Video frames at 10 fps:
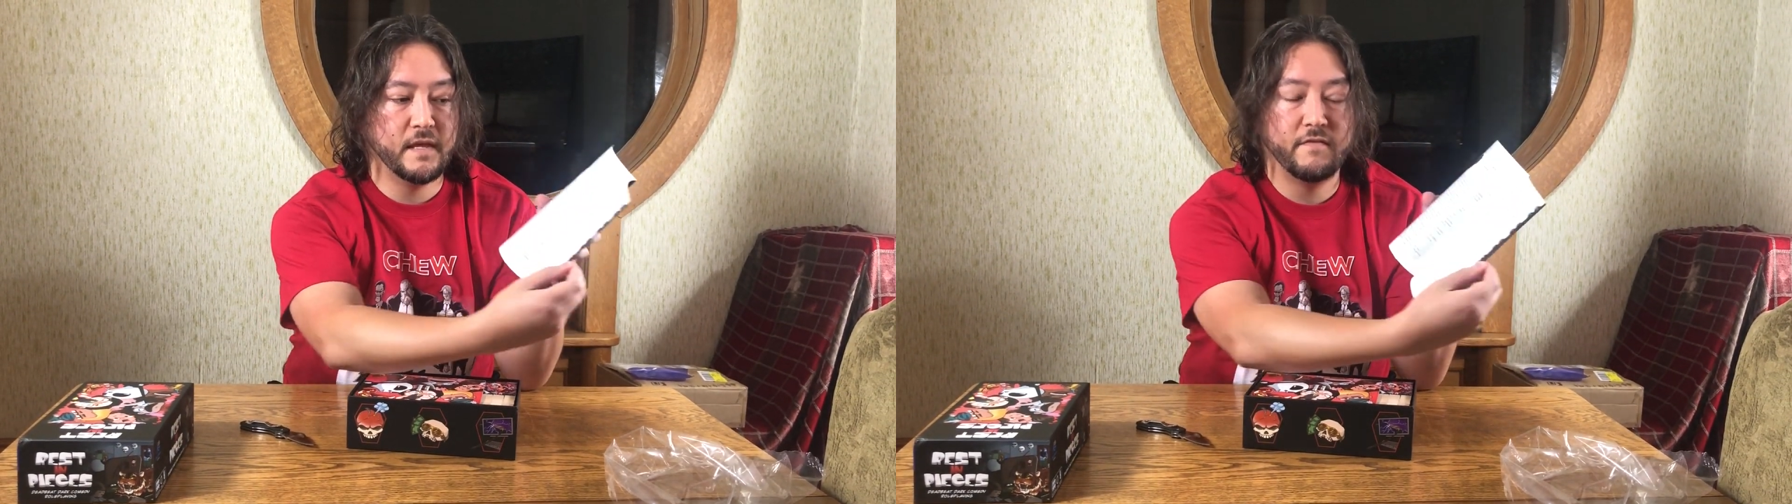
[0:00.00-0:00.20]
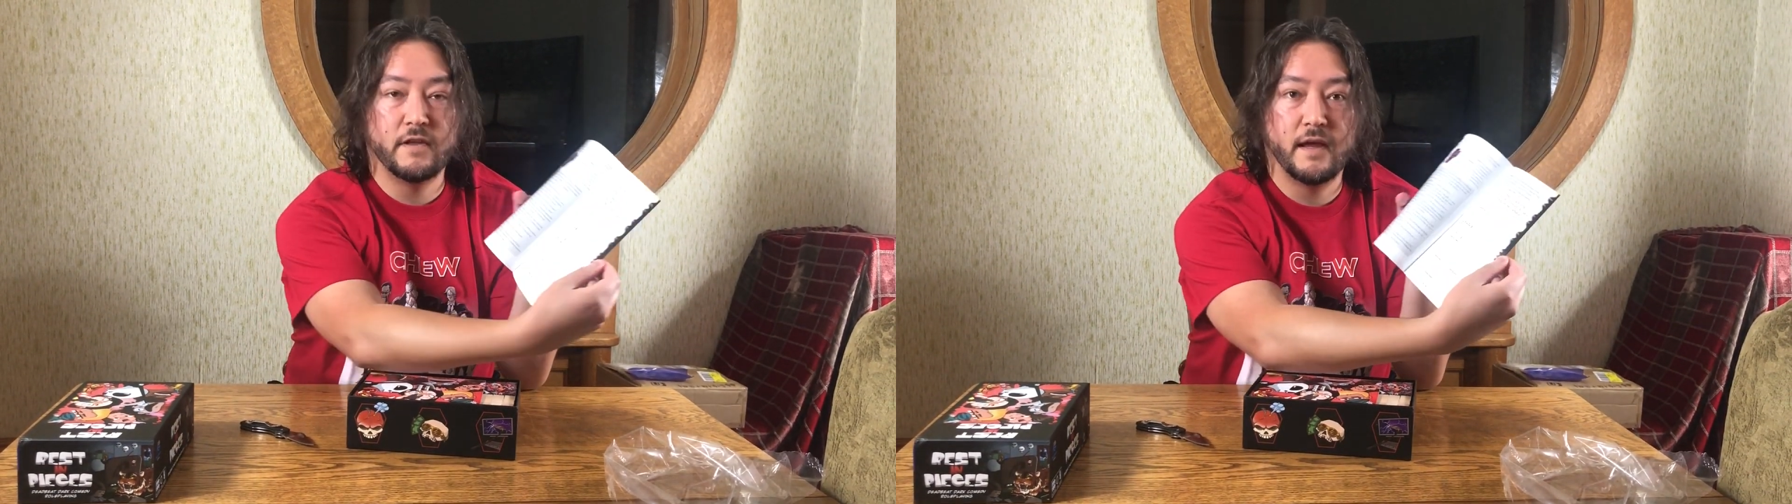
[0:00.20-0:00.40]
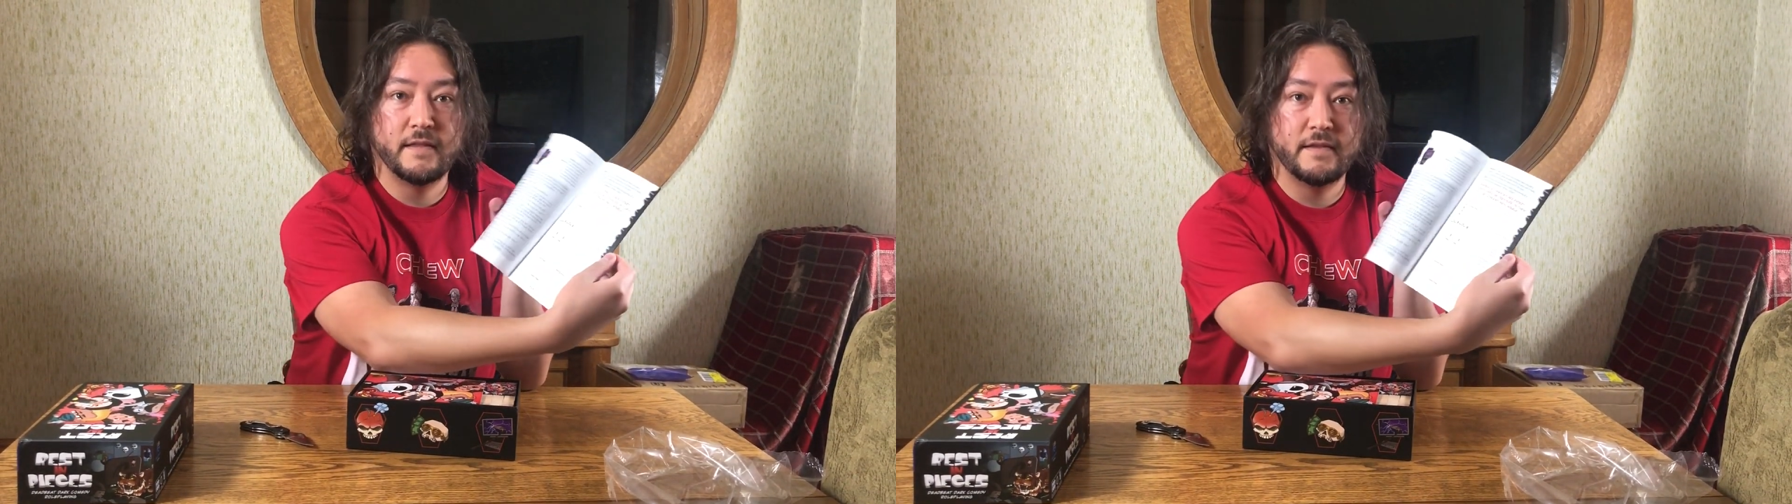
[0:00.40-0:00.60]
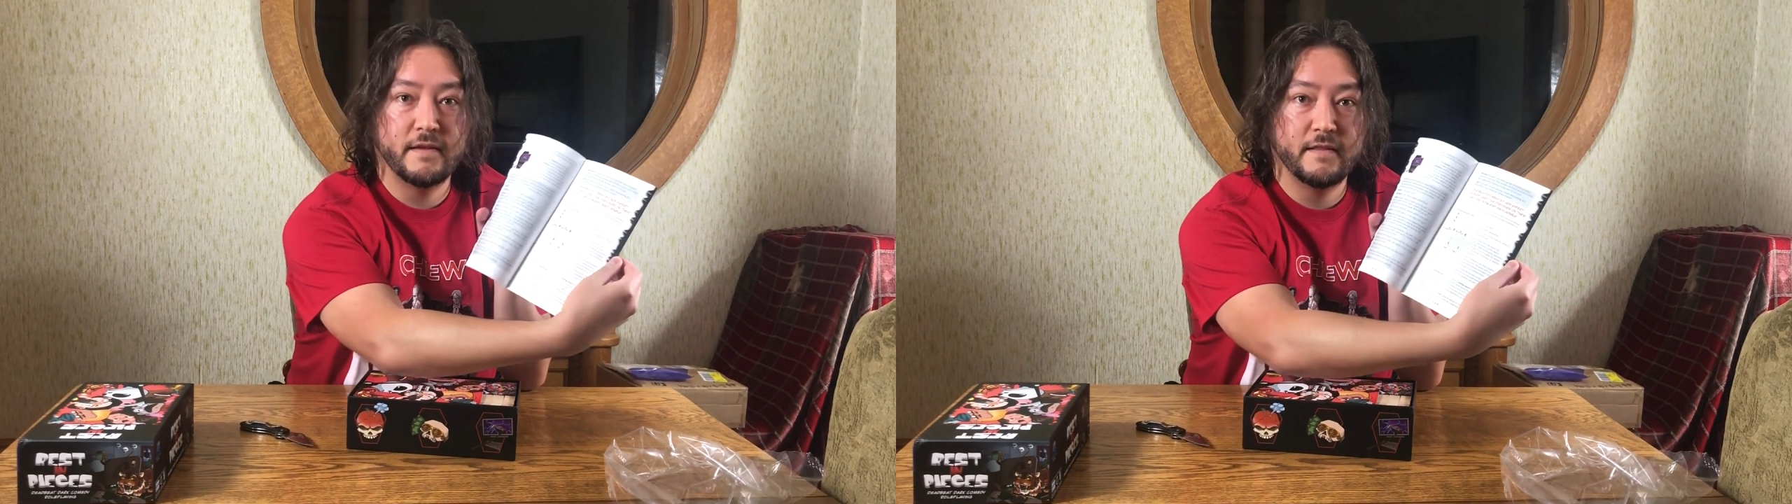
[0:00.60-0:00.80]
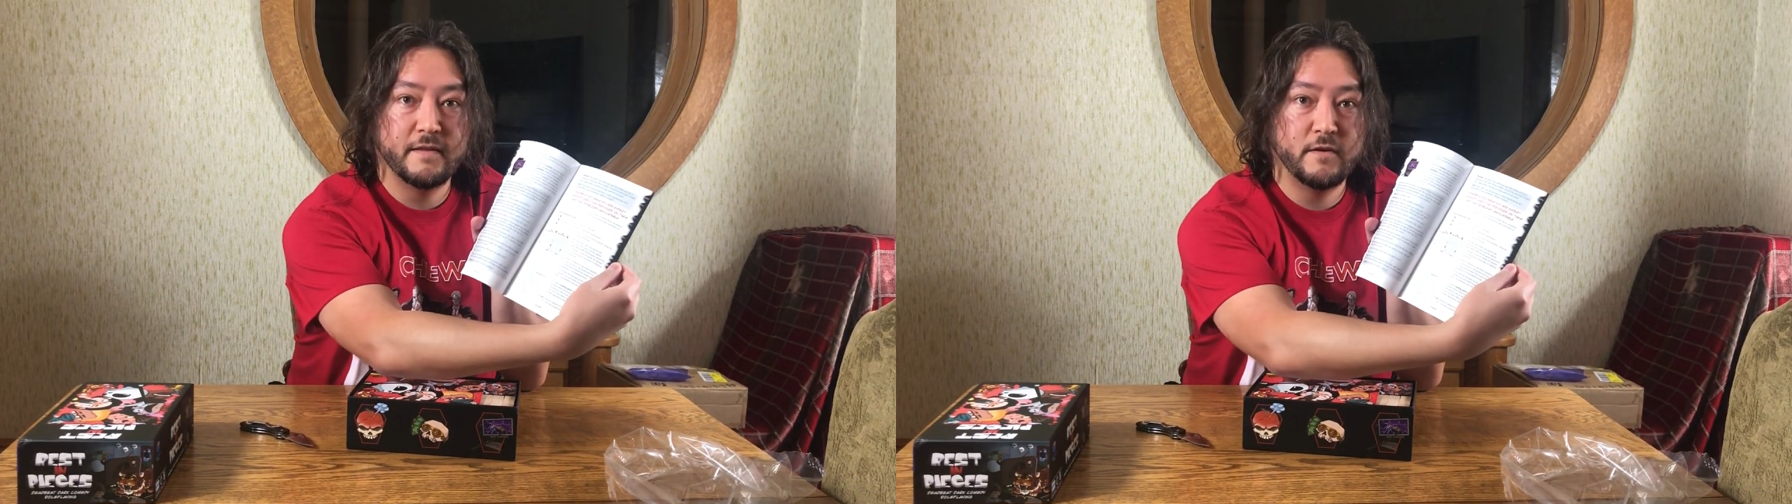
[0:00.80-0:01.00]
give you an
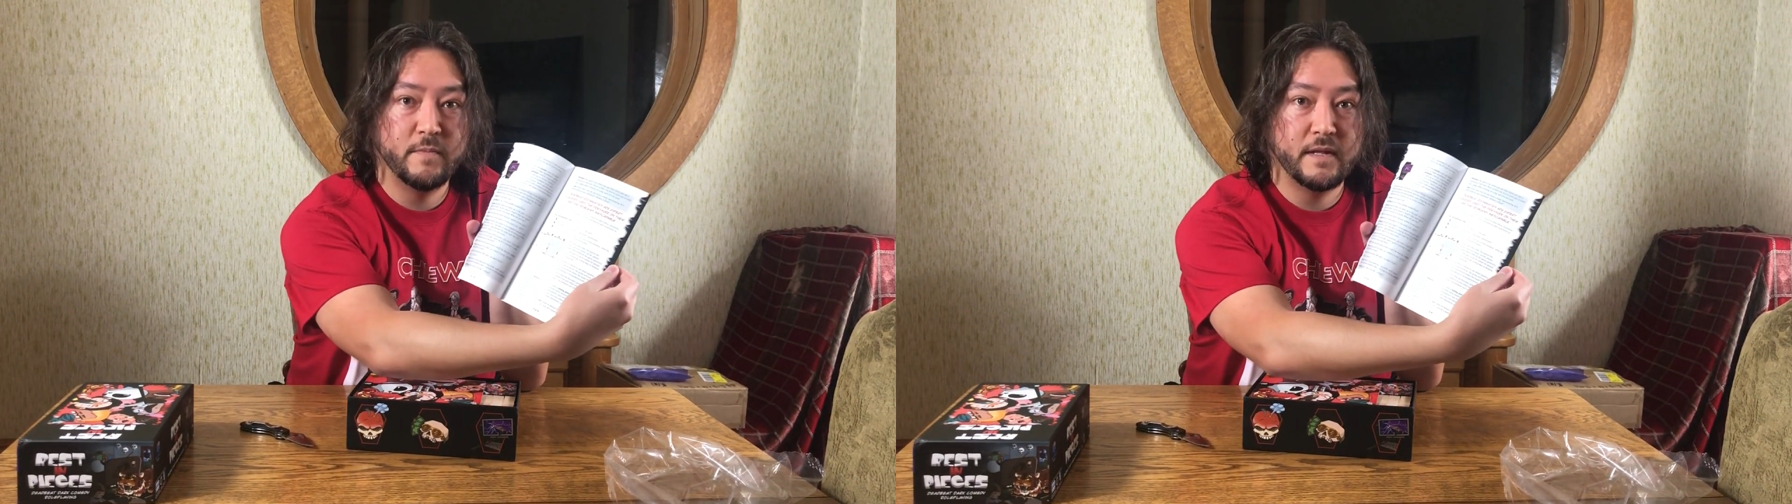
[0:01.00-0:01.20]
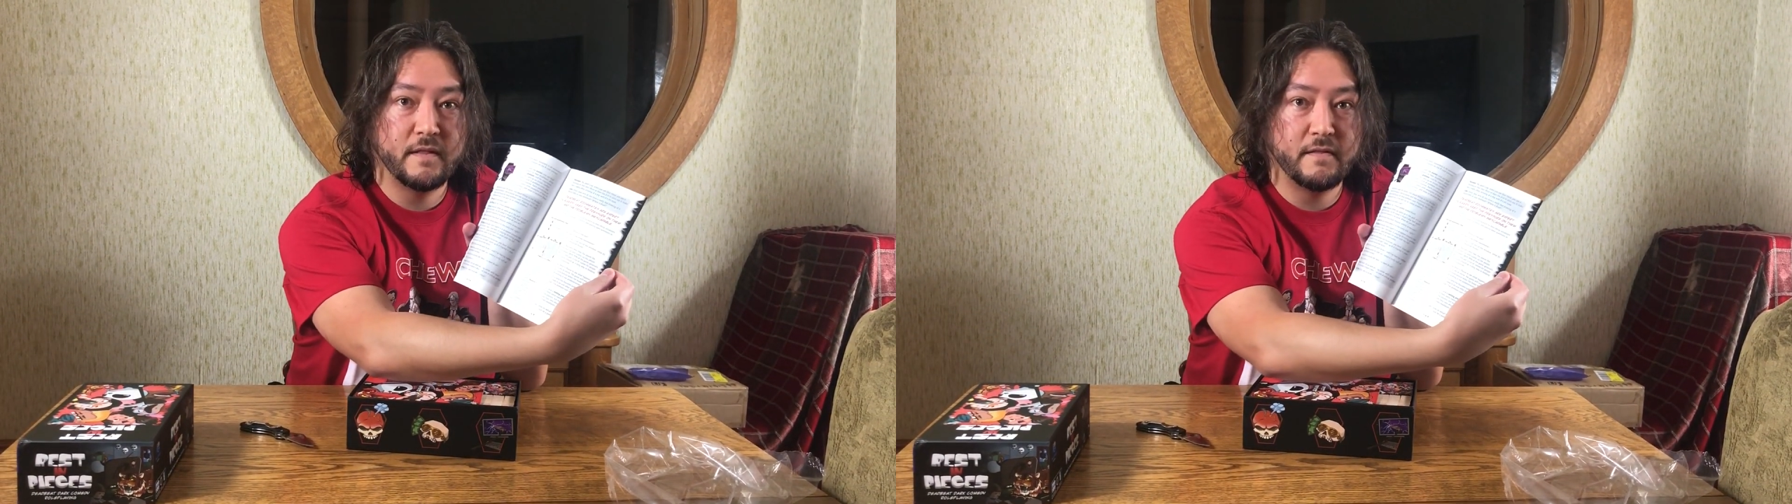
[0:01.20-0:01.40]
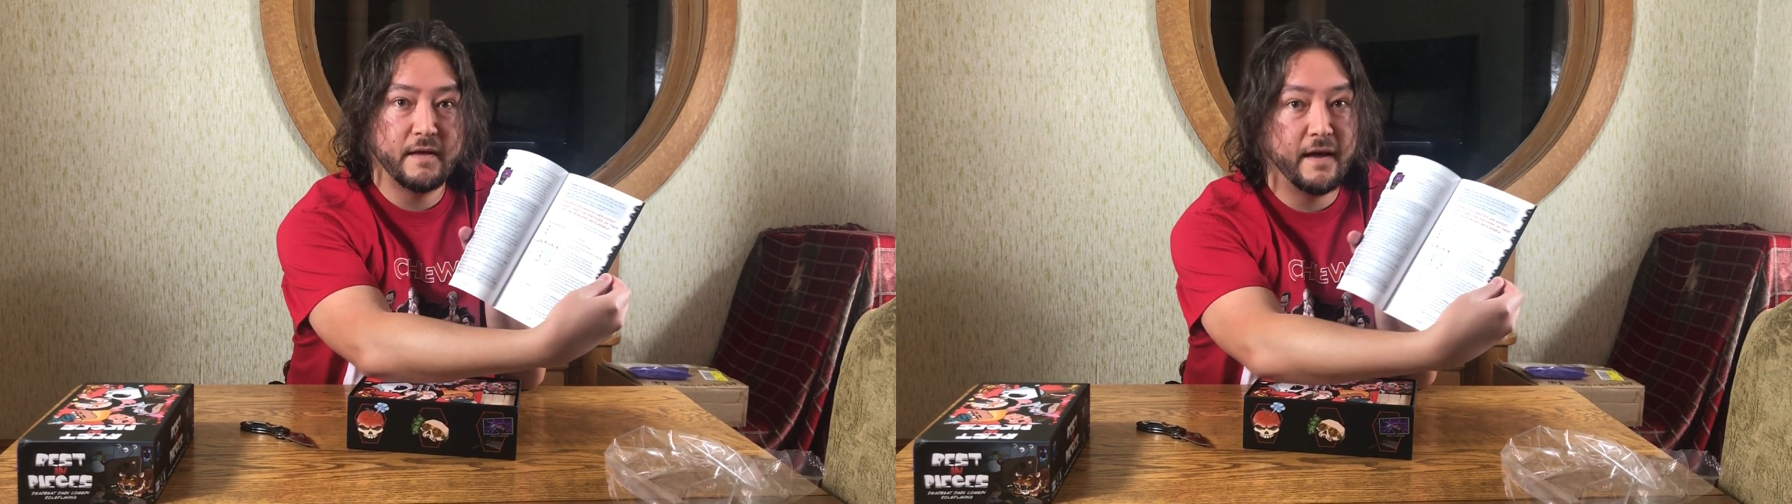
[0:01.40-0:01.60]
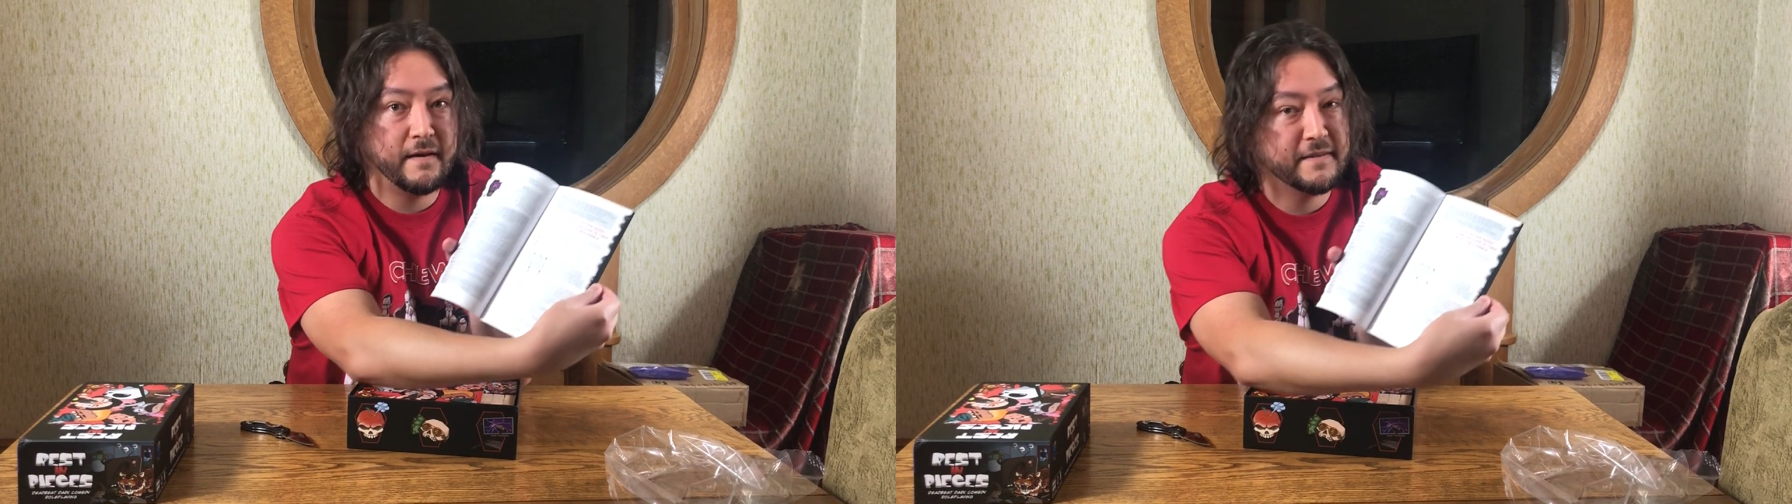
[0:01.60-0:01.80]
idea, a little bit of the layout.